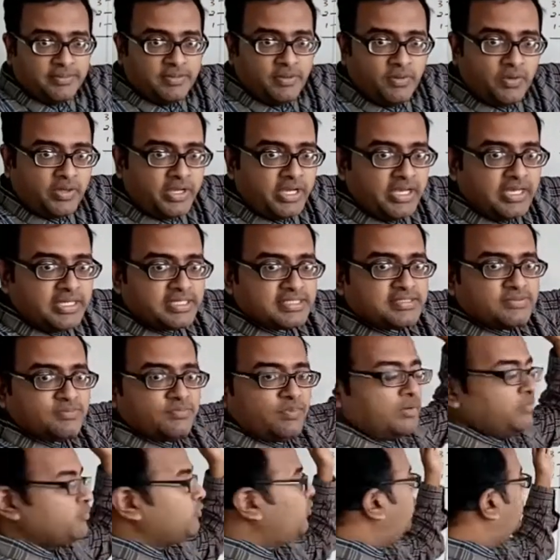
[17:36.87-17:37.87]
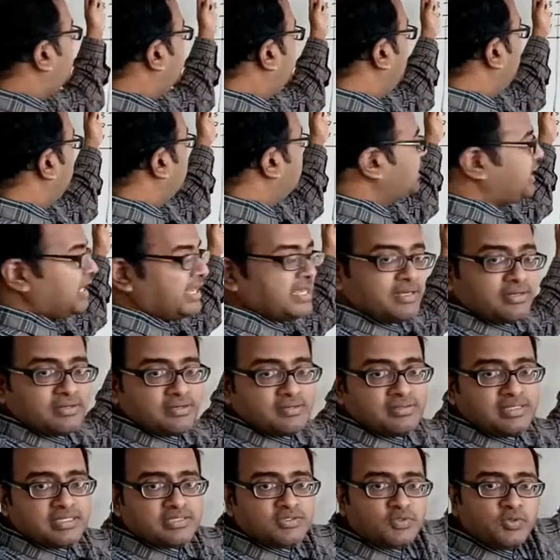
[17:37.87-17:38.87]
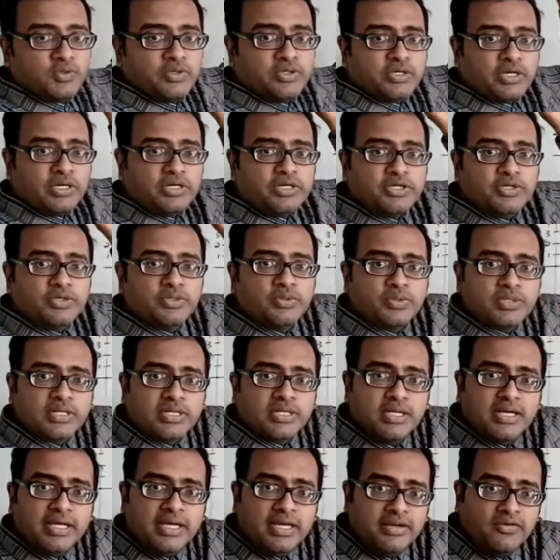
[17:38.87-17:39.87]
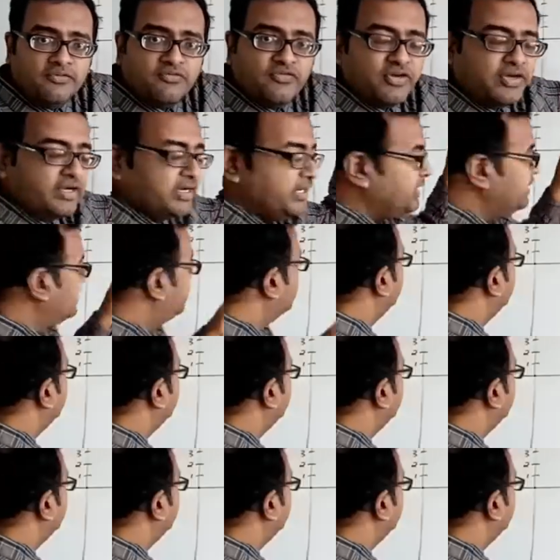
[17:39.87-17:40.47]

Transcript: Okay, it's one more number line that's going to continue till infinity.